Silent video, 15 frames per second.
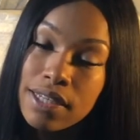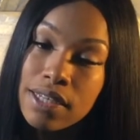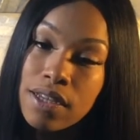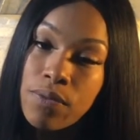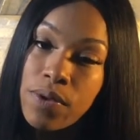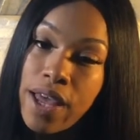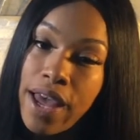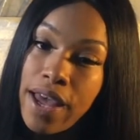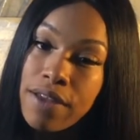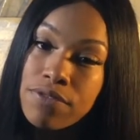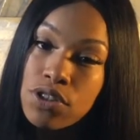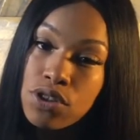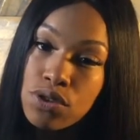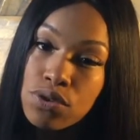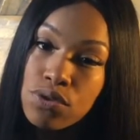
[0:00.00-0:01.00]
and then we have
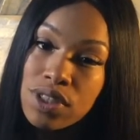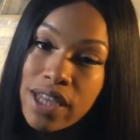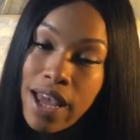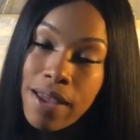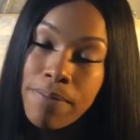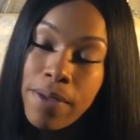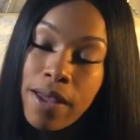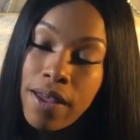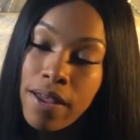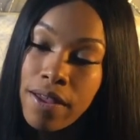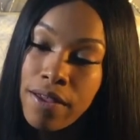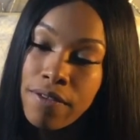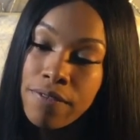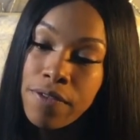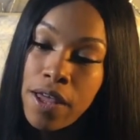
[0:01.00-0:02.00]
2 type
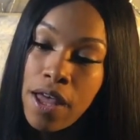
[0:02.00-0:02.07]
of